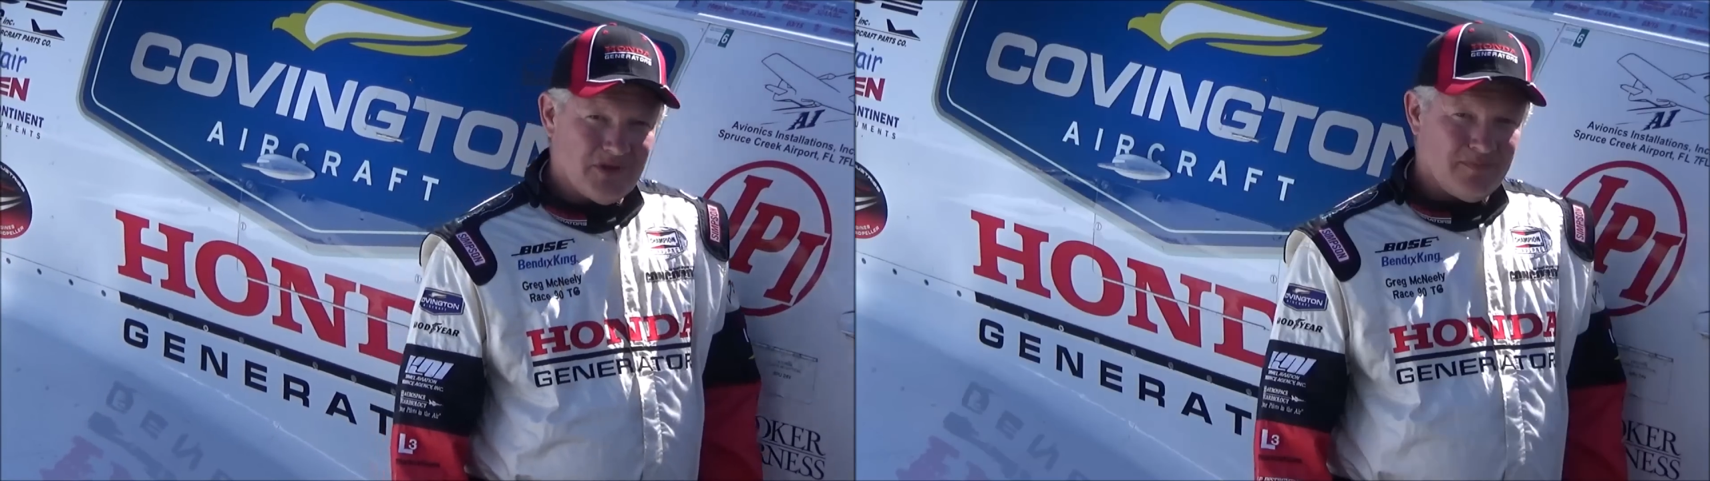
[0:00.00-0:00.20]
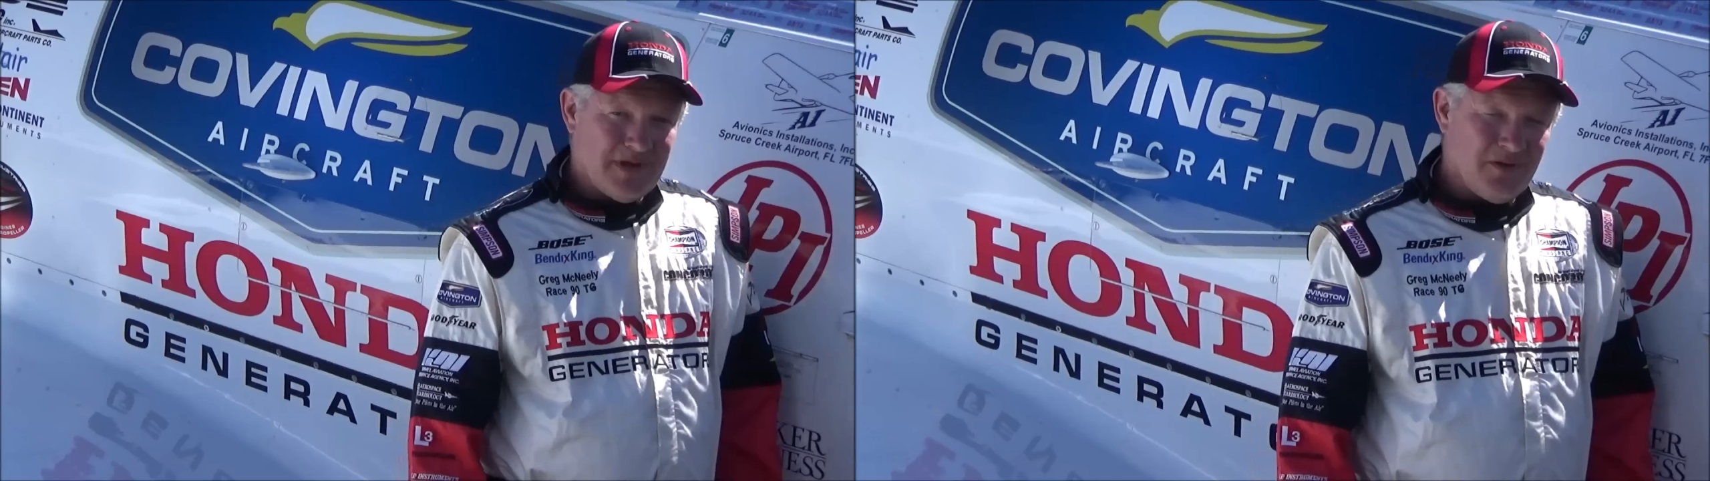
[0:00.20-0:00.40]

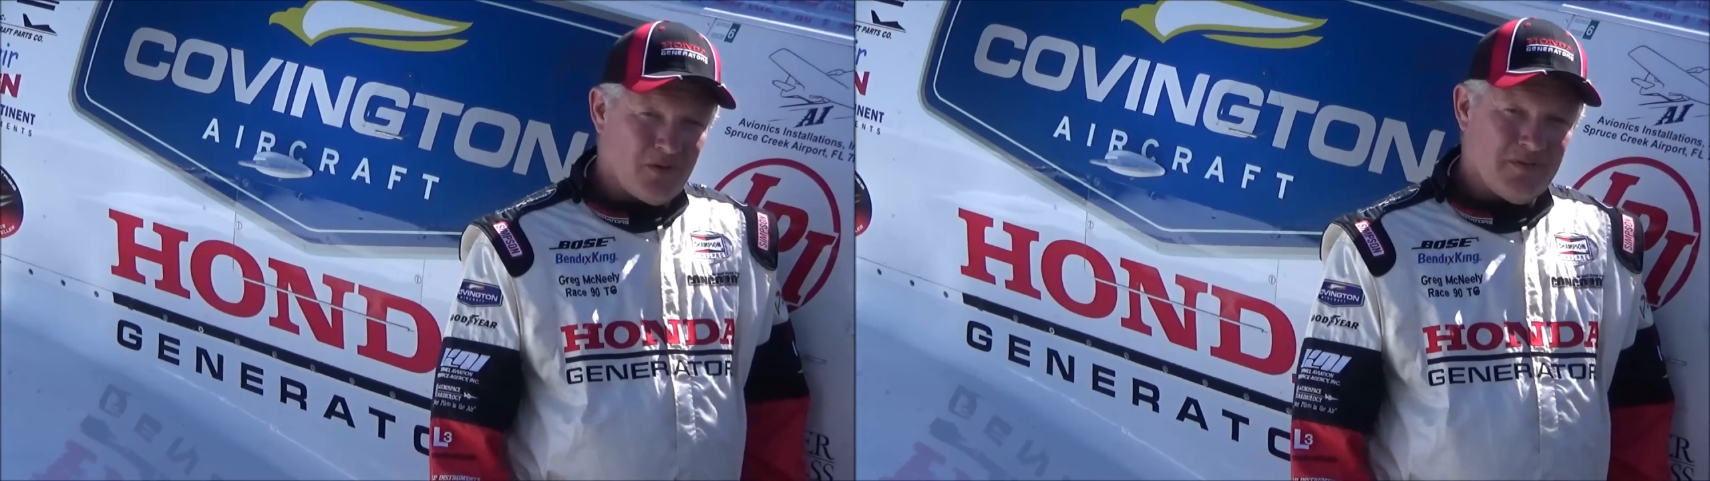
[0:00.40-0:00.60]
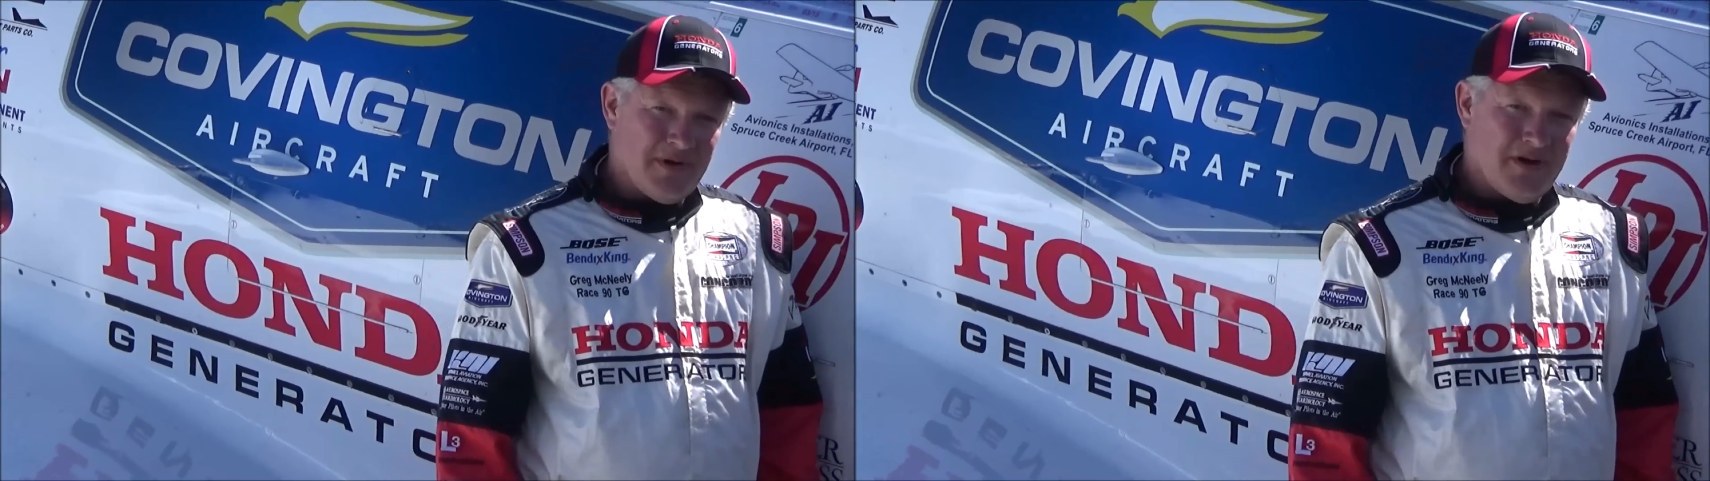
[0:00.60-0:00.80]
built by
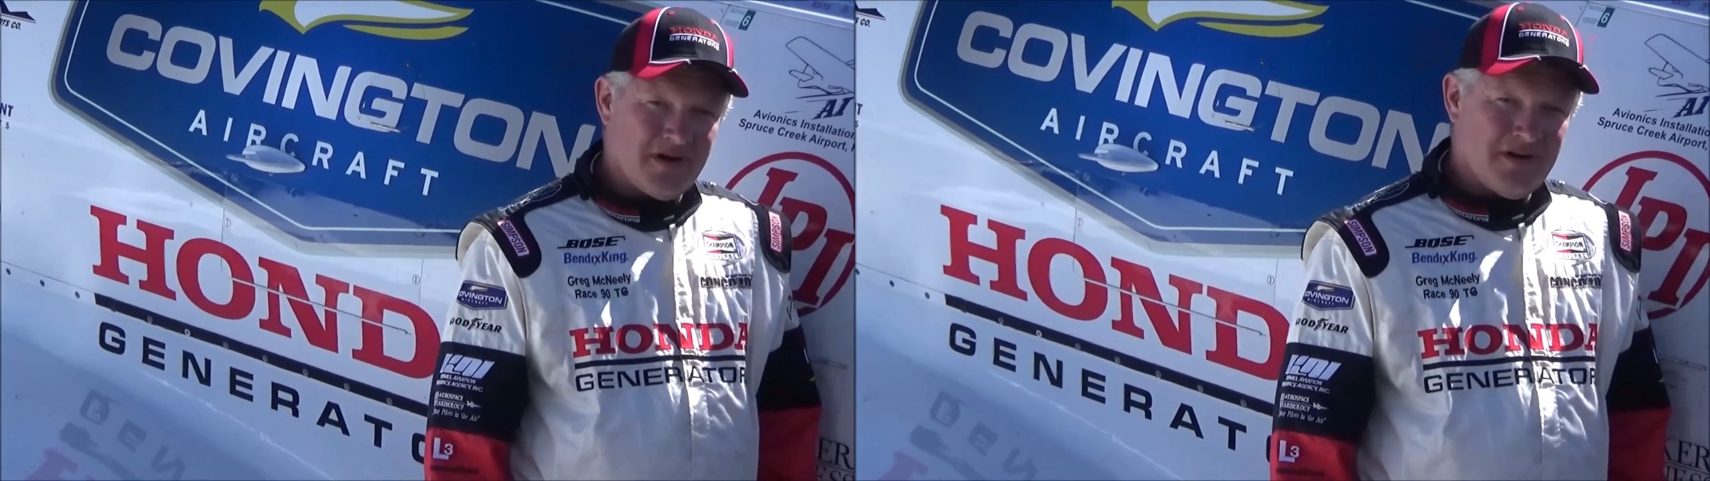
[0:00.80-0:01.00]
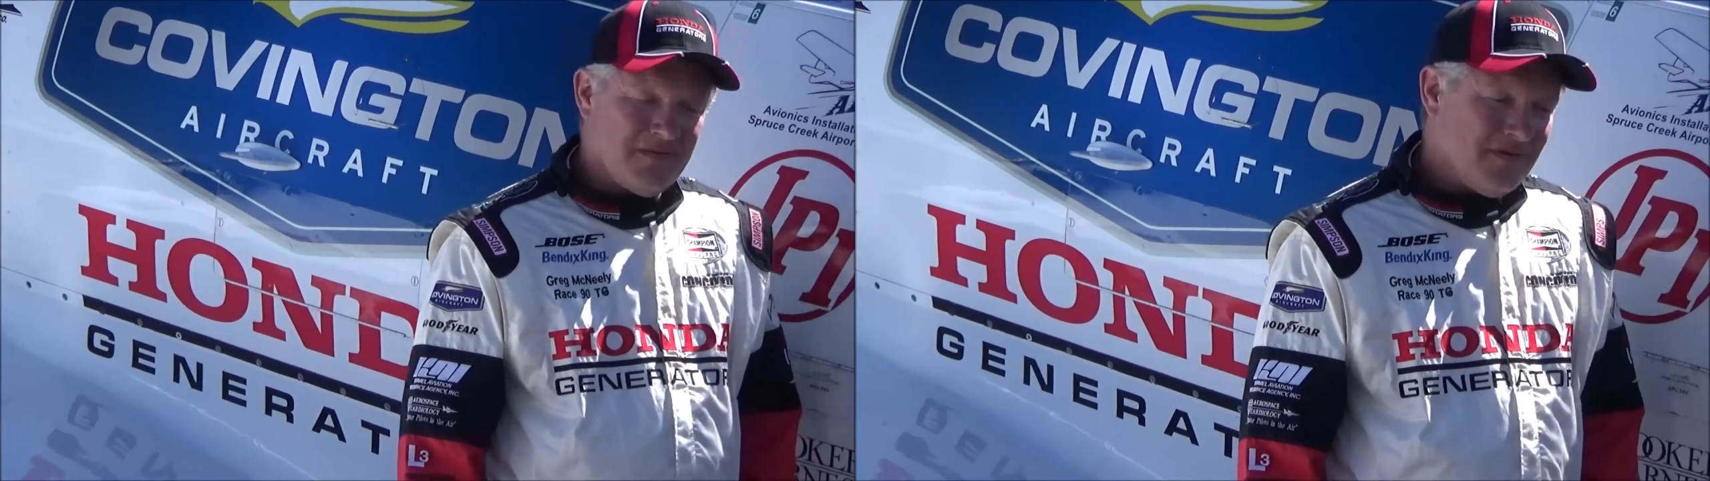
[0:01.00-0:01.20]
North
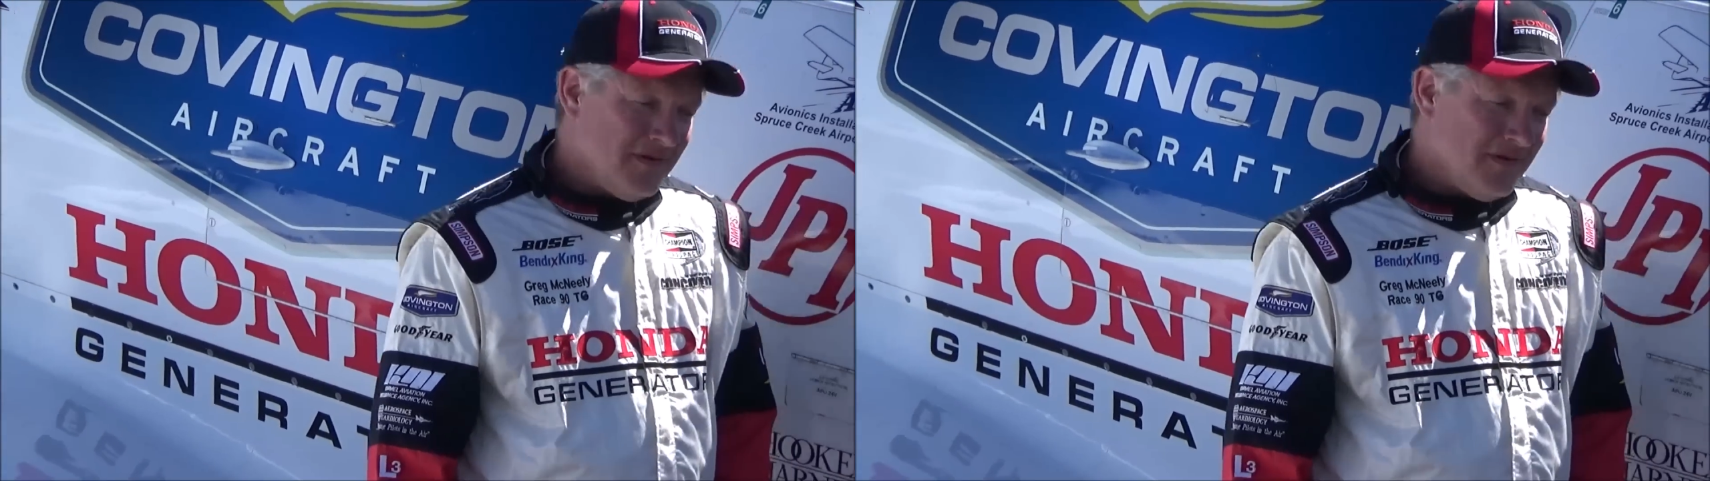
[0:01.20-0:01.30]
American,